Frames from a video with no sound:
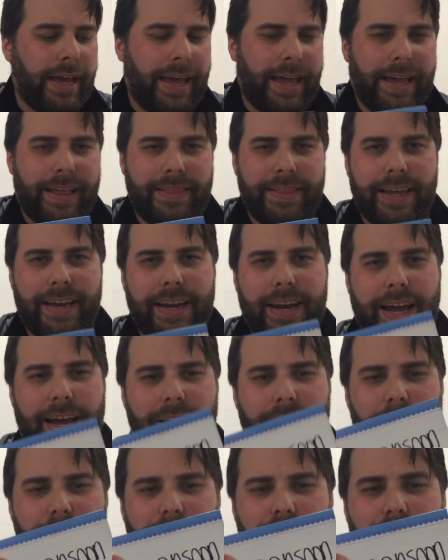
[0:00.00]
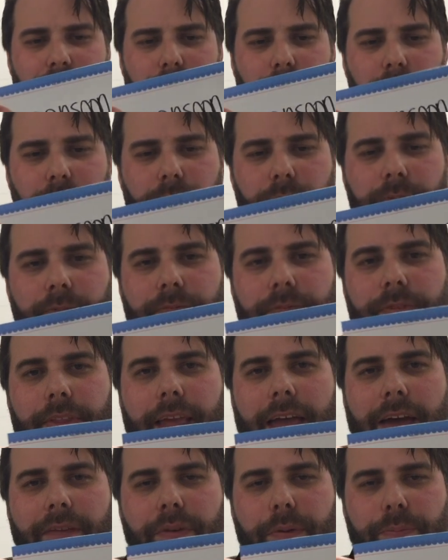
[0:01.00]
and then I also
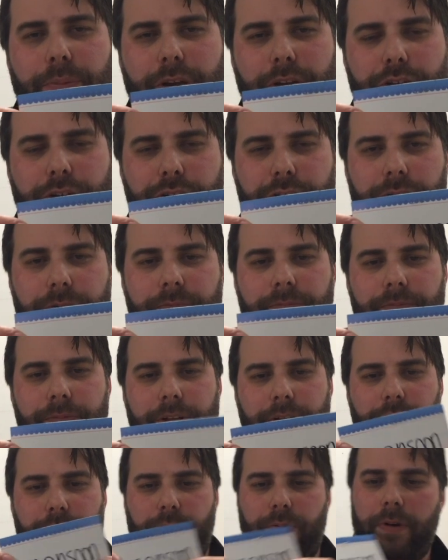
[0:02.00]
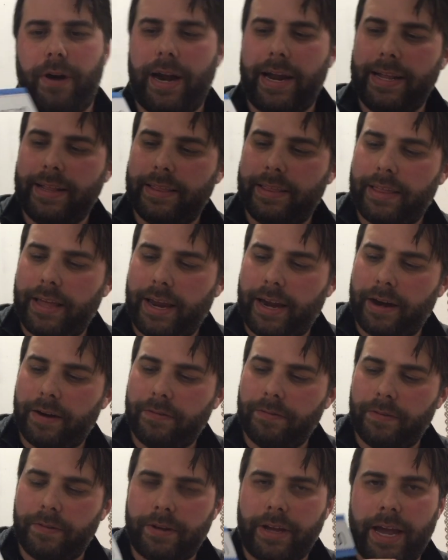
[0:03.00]
have a picture that's right there,
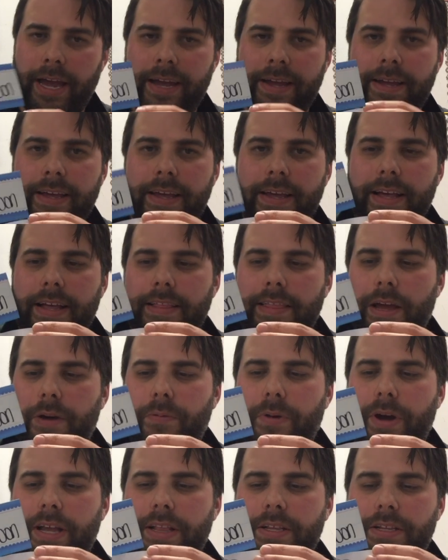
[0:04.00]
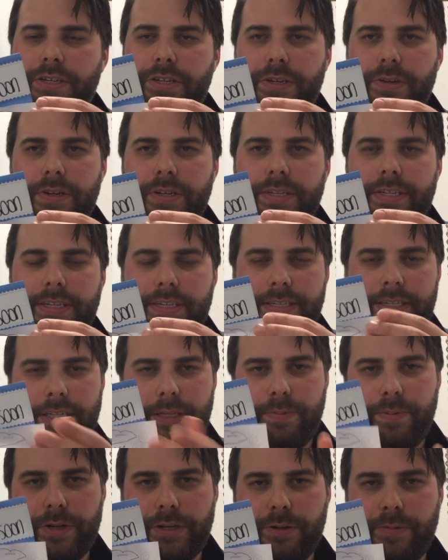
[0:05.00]
okay? That way the students can see
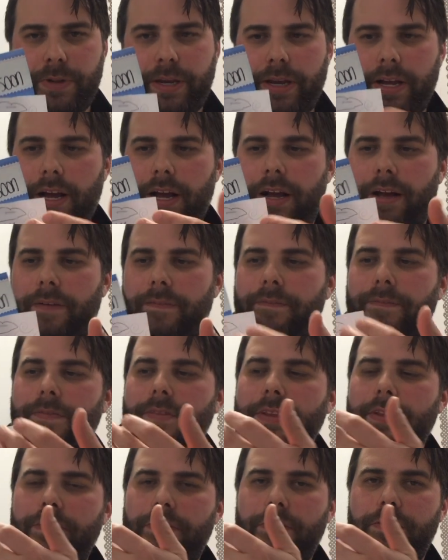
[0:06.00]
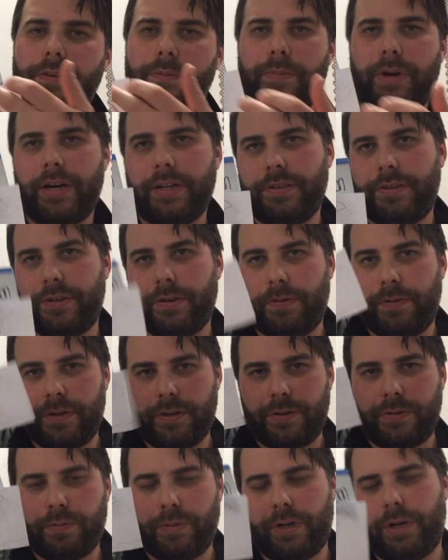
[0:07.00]
the picture and oh, this is a monsoon.
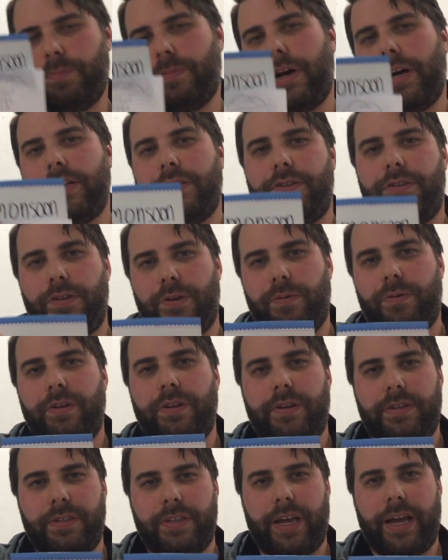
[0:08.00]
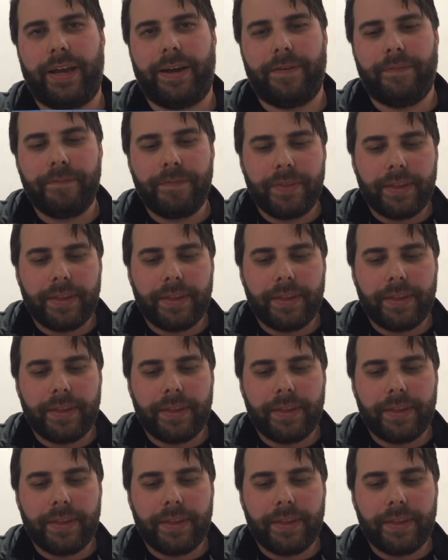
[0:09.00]
This is what a monsoon looks like.